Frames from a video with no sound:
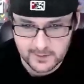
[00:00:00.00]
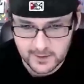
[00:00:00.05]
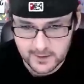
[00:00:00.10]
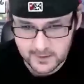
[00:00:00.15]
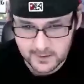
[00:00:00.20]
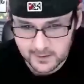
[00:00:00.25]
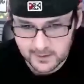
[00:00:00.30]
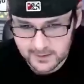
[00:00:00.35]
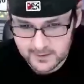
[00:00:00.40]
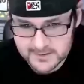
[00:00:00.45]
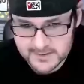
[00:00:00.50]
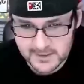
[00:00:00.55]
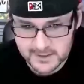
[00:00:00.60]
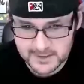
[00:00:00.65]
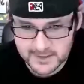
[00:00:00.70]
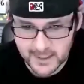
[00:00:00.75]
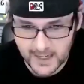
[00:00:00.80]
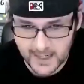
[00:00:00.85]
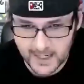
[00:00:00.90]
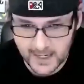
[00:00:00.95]
He's in the
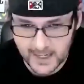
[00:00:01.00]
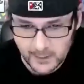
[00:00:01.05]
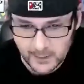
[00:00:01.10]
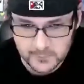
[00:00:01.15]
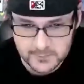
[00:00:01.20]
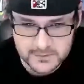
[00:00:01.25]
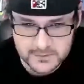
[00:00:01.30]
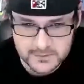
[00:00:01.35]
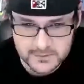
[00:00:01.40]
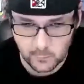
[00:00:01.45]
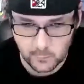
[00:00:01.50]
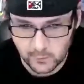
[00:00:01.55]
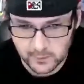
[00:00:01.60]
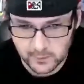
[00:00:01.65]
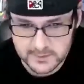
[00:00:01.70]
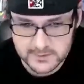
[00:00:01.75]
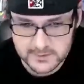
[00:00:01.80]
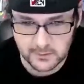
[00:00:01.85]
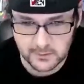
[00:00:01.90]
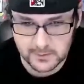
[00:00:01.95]
house. What is
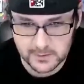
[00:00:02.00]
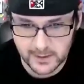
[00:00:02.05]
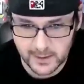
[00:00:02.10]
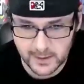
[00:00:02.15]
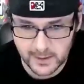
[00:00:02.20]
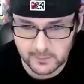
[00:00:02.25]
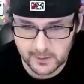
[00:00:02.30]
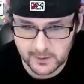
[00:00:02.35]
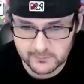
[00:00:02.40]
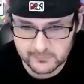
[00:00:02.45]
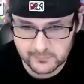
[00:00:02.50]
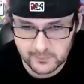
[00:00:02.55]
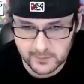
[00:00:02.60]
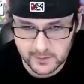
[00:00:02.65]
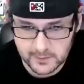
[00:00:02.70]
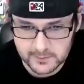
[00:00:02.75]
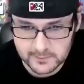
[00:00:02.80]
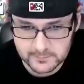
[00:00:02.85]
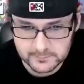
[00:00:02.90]
going on, my friend?